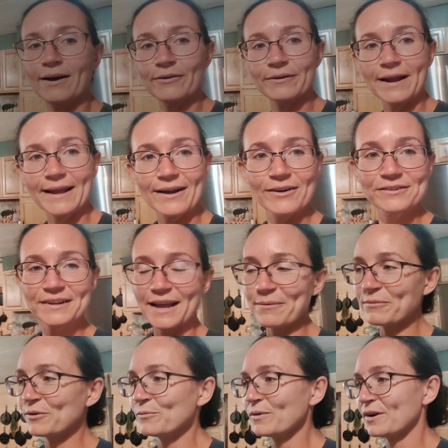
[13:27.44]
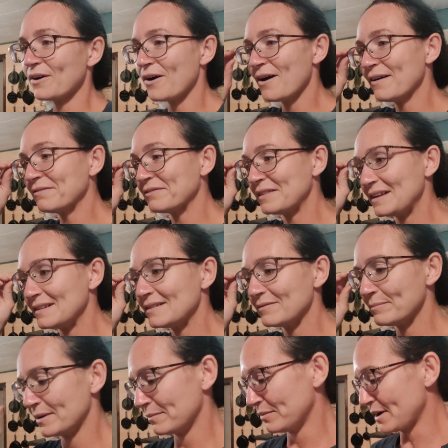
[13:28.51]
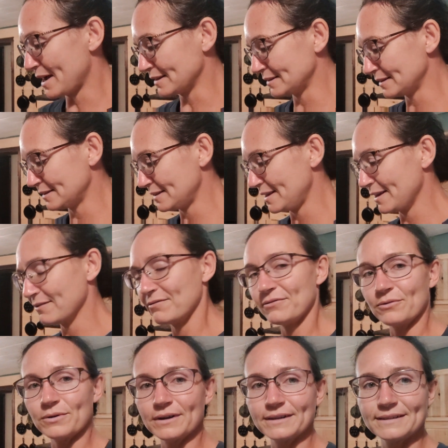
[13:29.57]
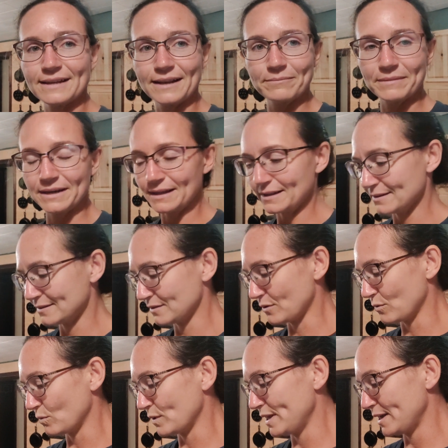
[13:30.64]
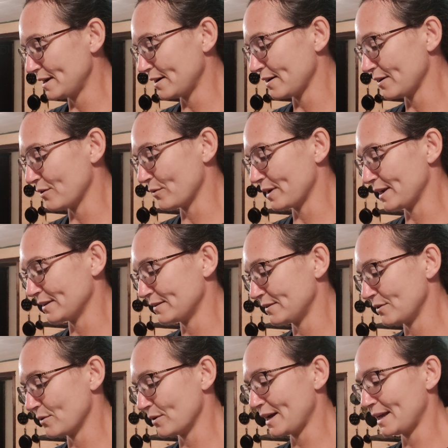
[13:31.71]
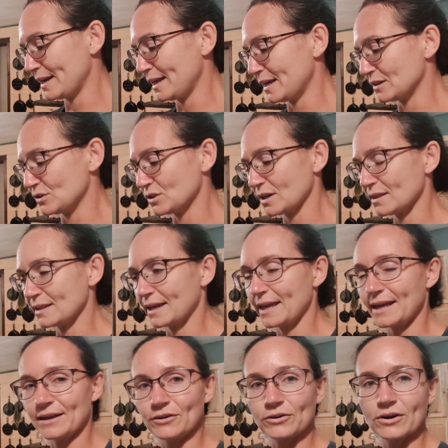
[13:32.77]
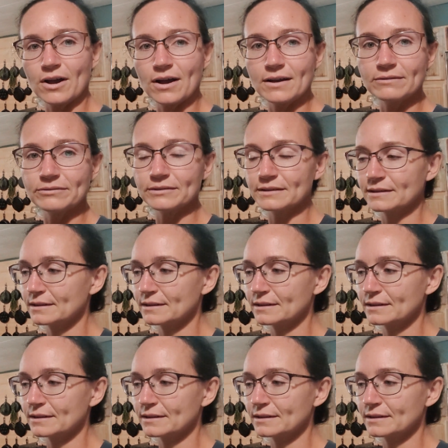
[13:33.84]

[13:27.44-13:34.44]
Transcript: Alright, our timer went off. These have been processing for 10 minutes, so we are going to go ahead and shut the canner off